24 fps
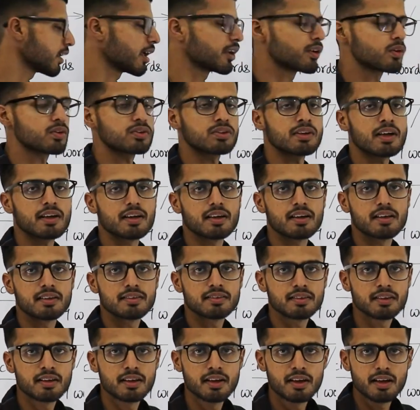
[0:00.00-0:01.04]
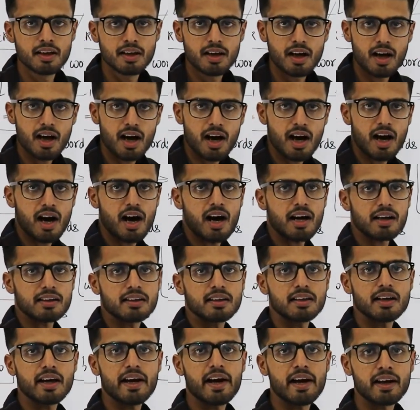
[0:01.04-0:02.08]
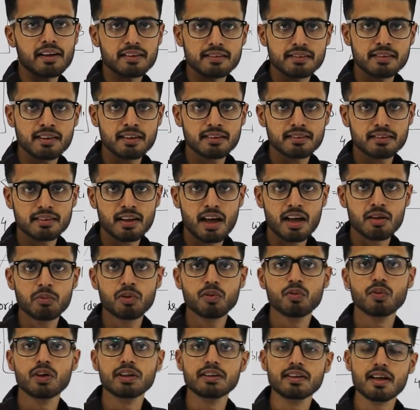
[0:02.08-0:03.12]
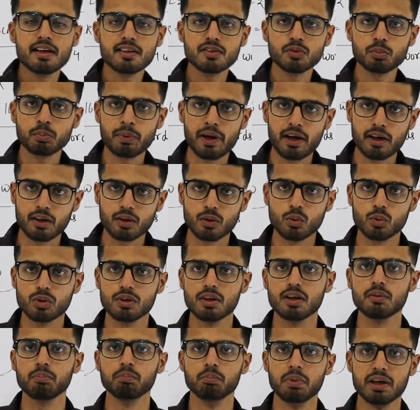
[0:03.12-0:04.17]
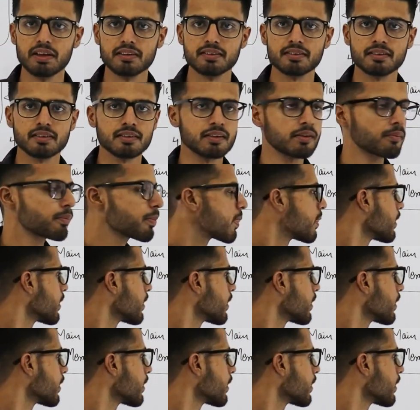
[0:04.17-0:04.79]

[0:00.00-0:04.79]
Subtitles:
nanoseconds are the access time with respect to the bus.